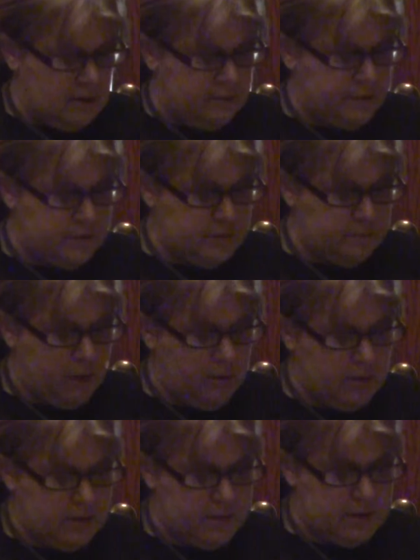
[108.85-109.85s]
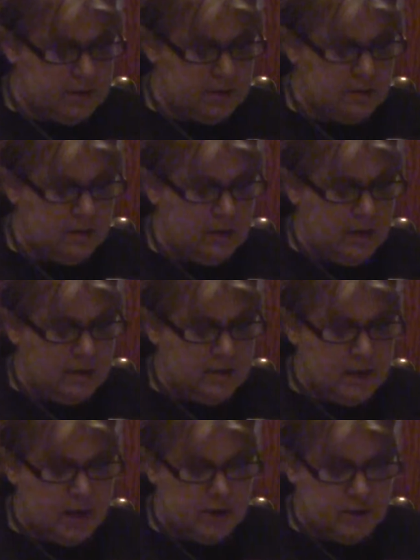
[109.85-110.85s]
the Fish and Boat Commission,
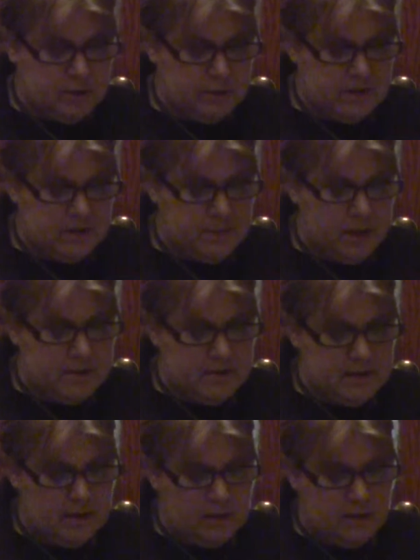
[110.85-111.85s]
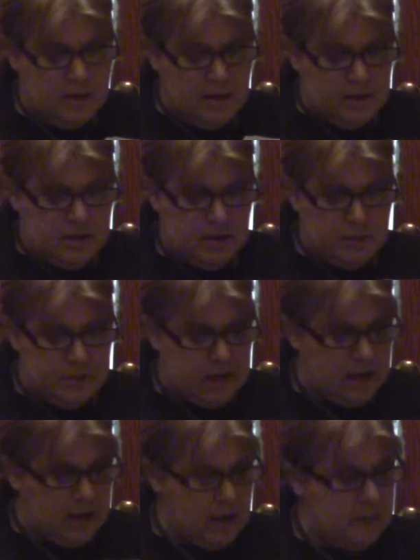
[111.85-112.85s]
the National Response Center, the
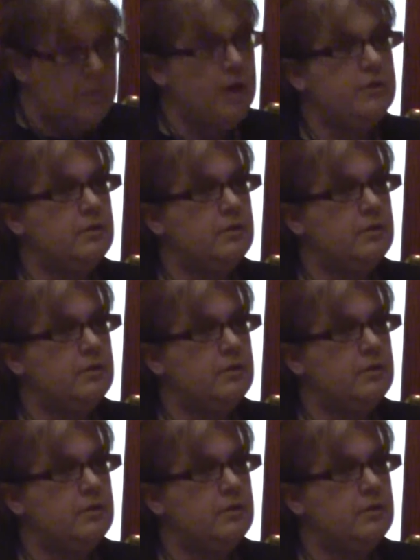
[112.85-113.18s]
EPA, and